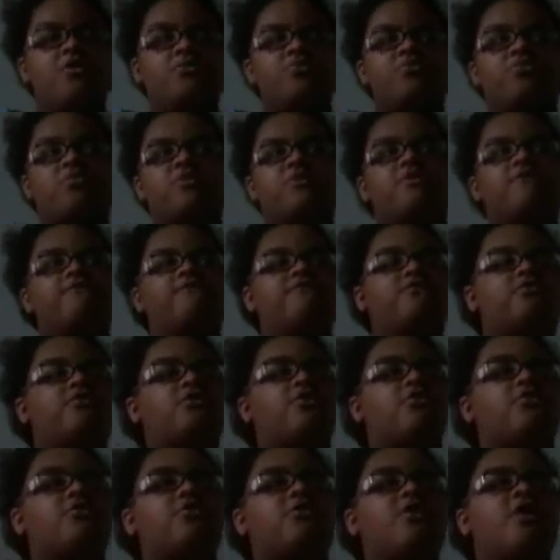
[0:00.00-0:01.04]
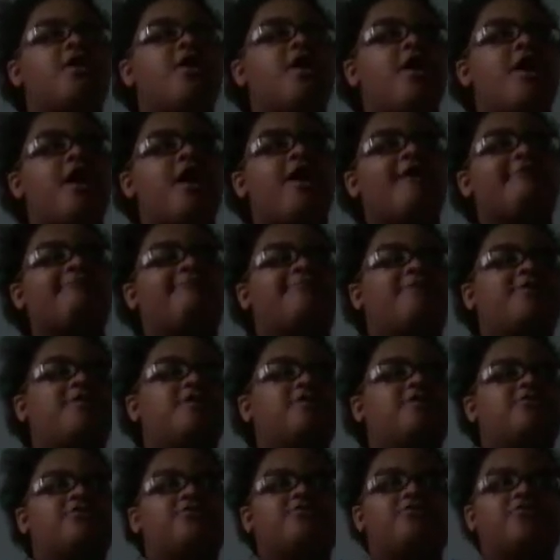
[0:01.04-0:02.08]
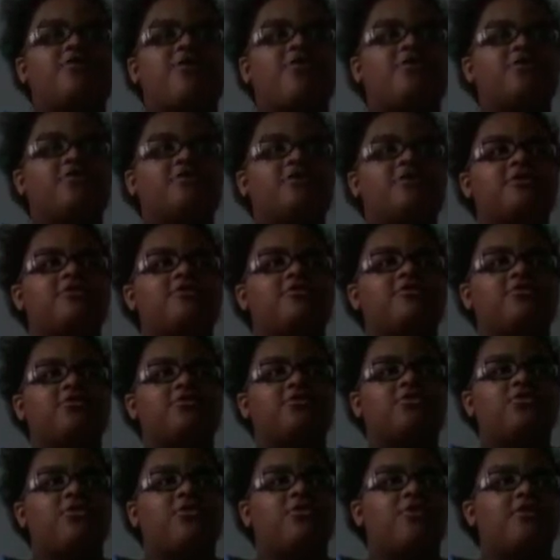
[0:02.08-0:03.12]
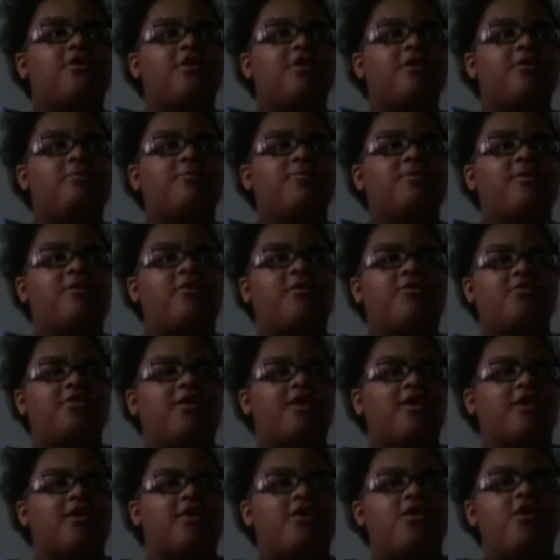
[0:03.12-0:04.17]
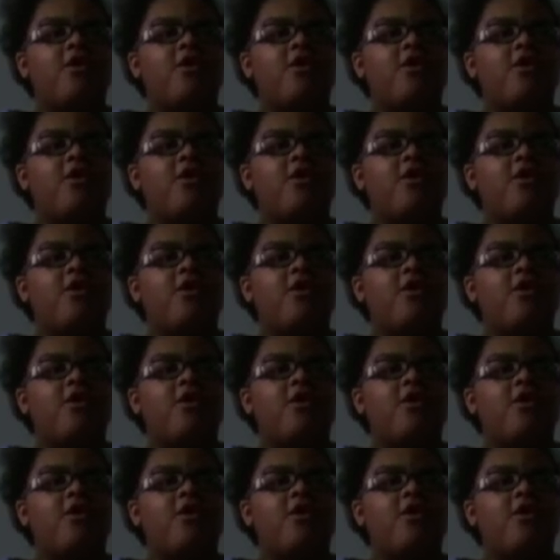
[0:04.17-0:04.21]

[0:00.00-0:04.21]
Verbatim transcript: with, so I've been talking to y'all about like